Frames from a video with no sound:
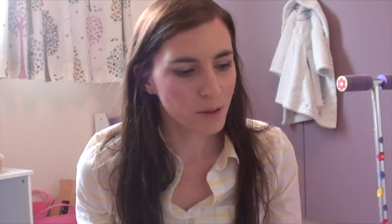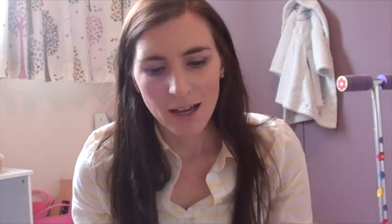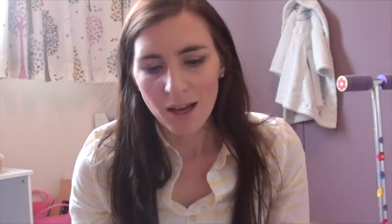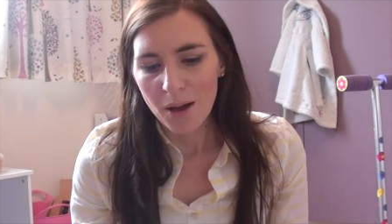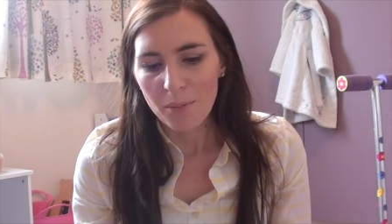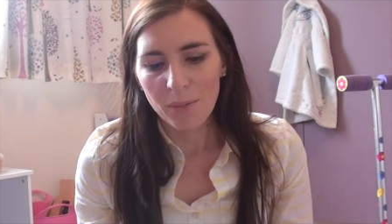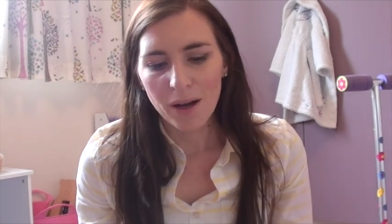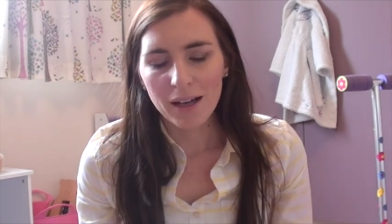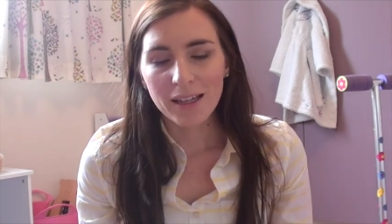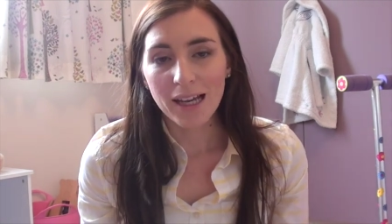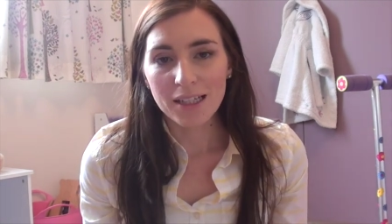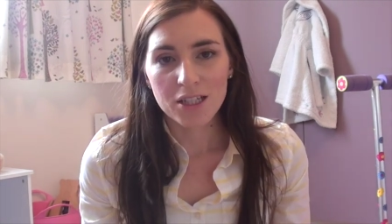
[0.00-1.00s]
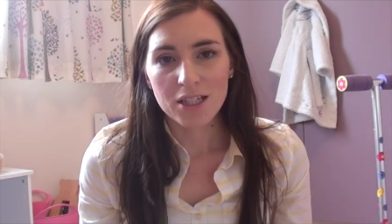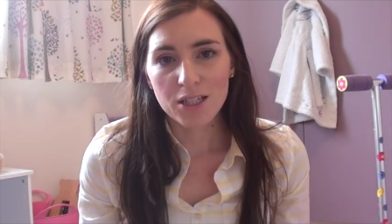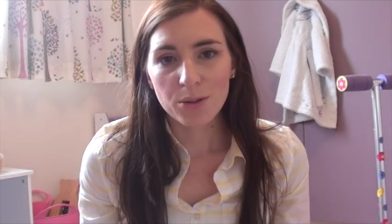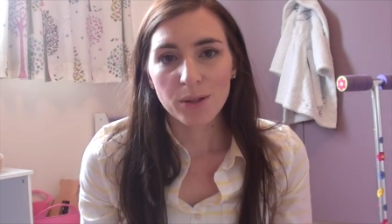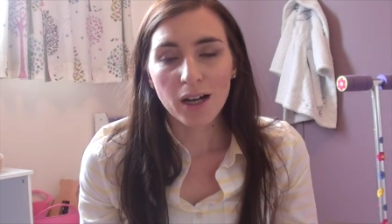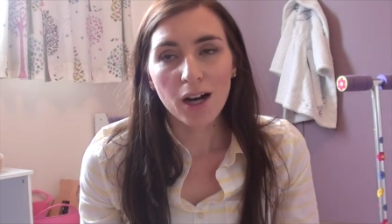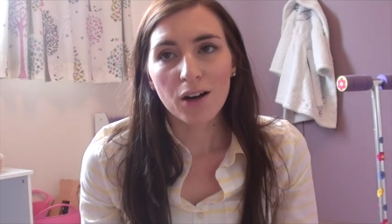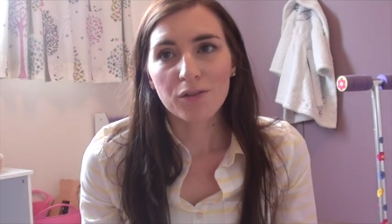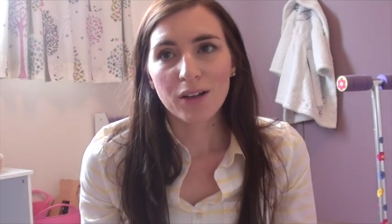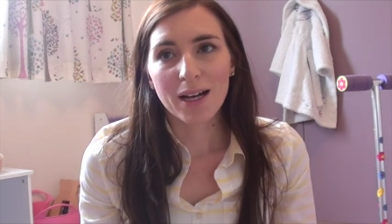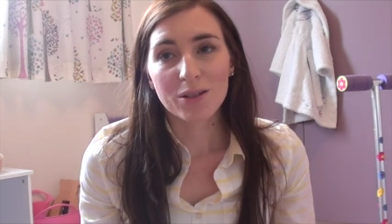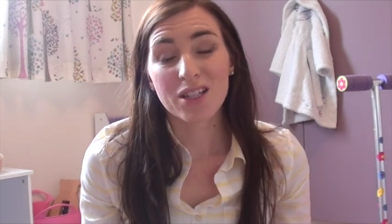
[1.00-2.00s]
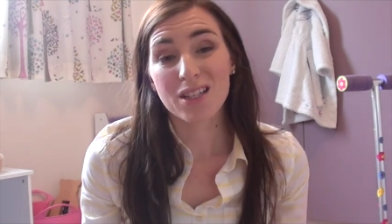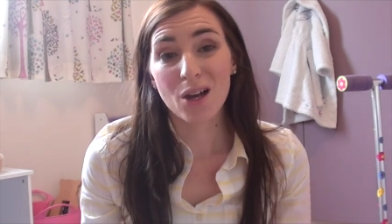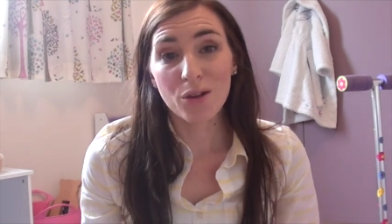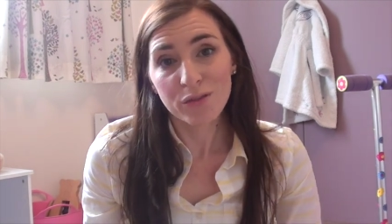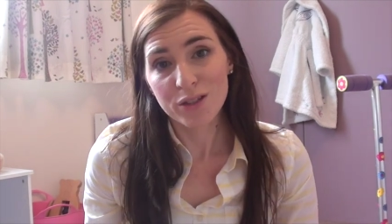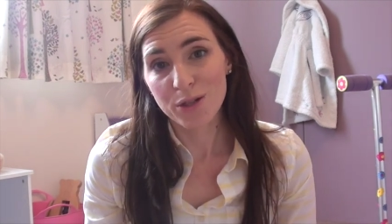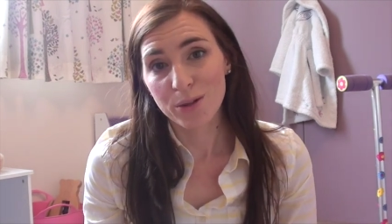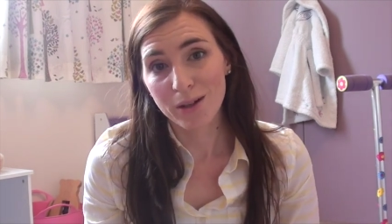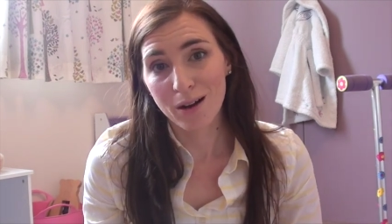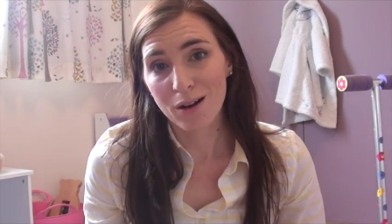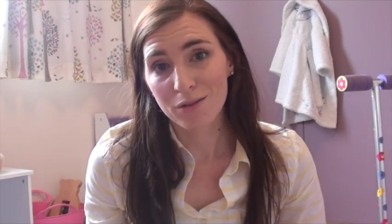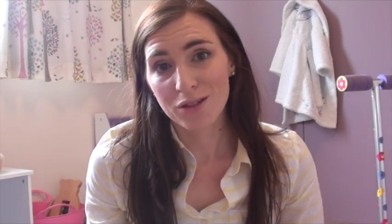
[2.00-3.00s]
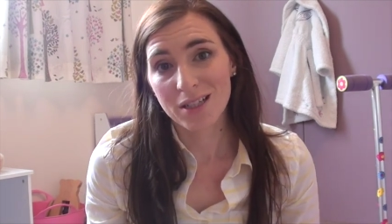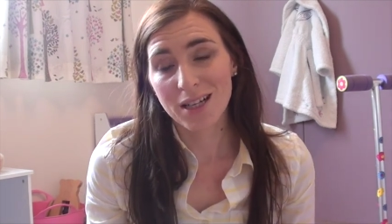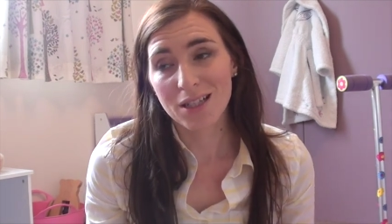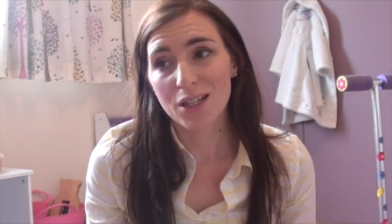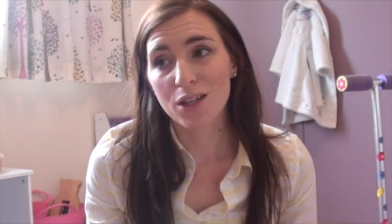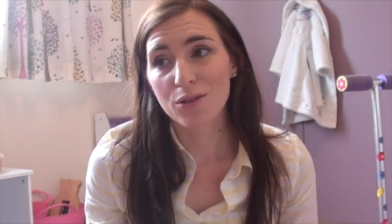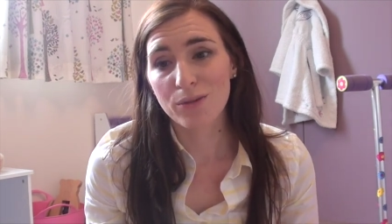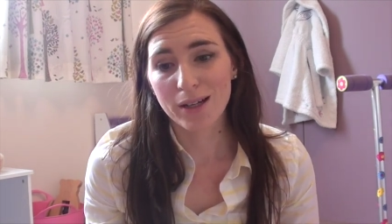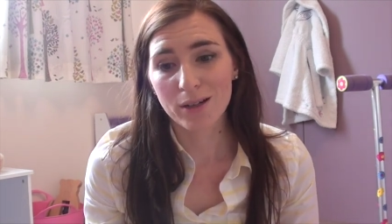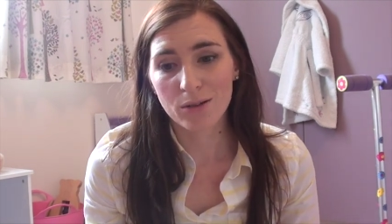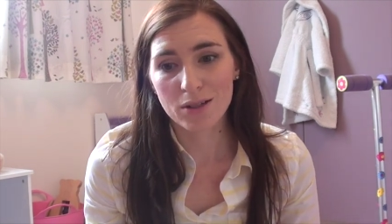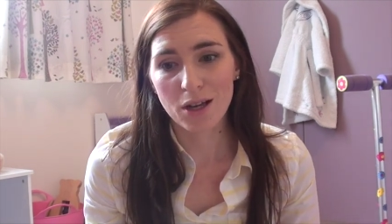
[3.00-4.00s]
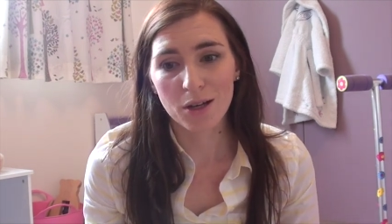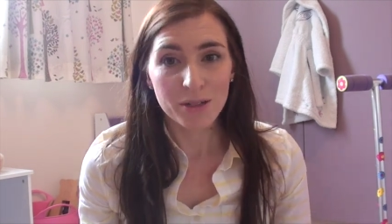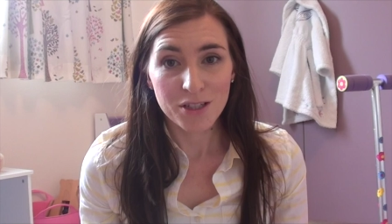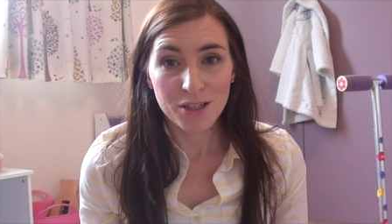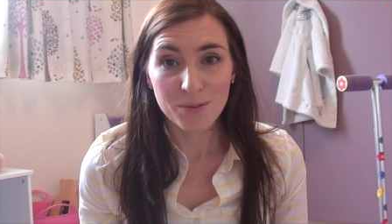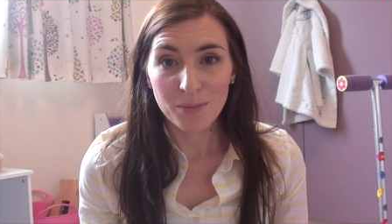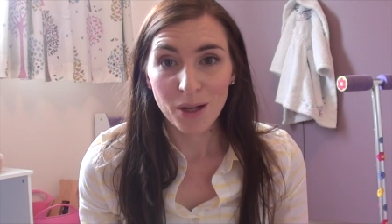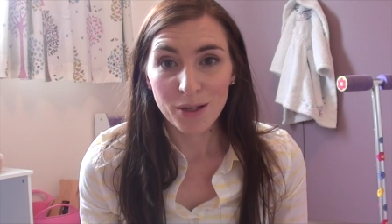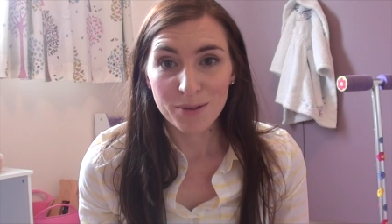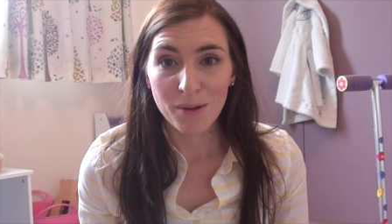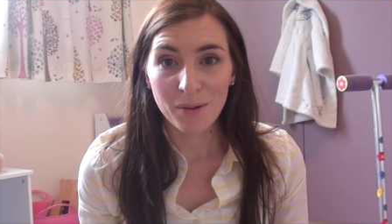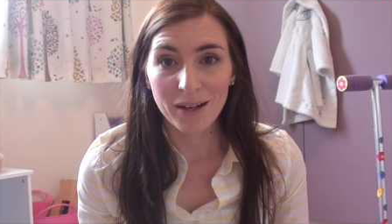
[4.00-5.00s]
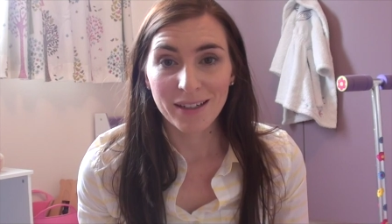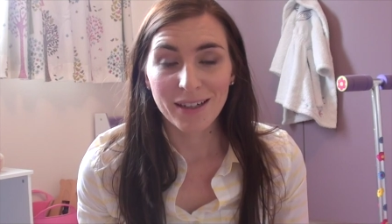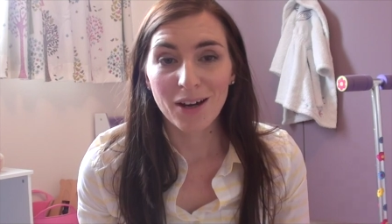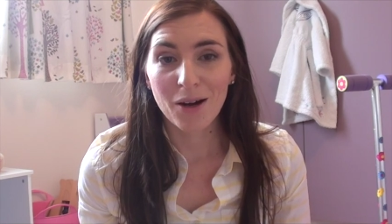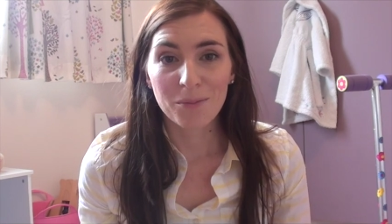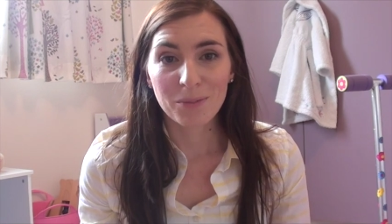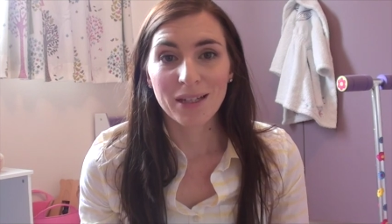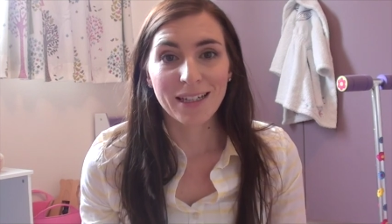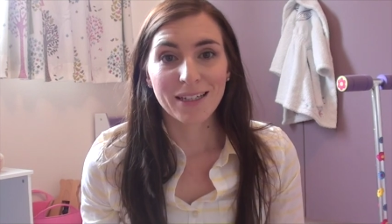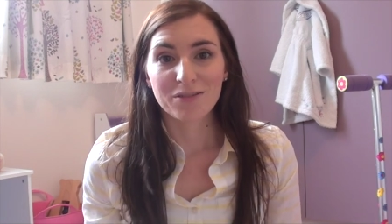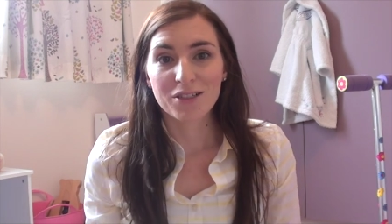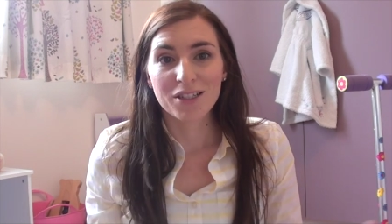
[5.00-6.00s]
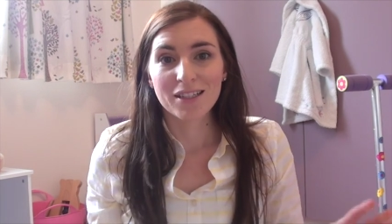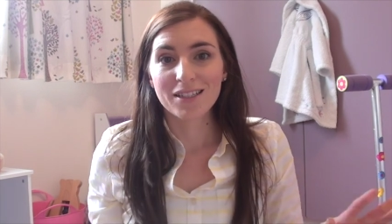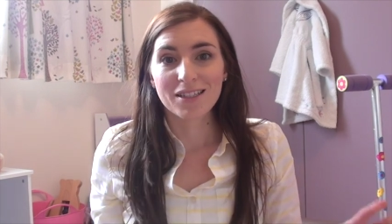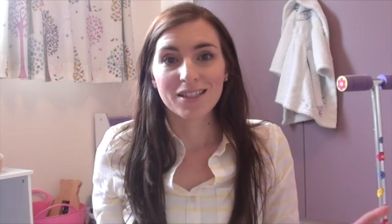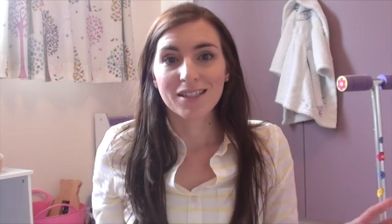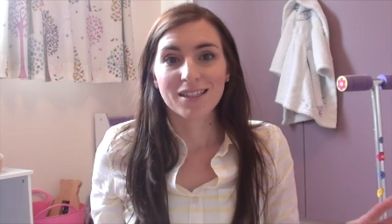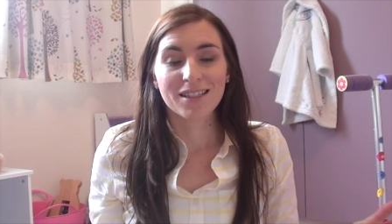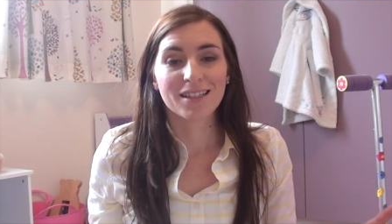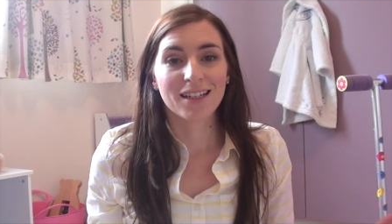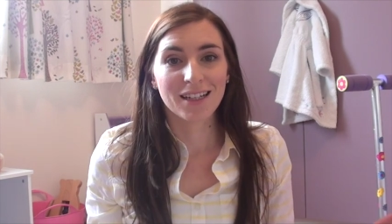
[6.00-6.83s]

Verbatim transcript: But, but yeah, she's two and a half now, she's over two and a half, she's actually three in October, which just blows my mind. I can't believe she's just,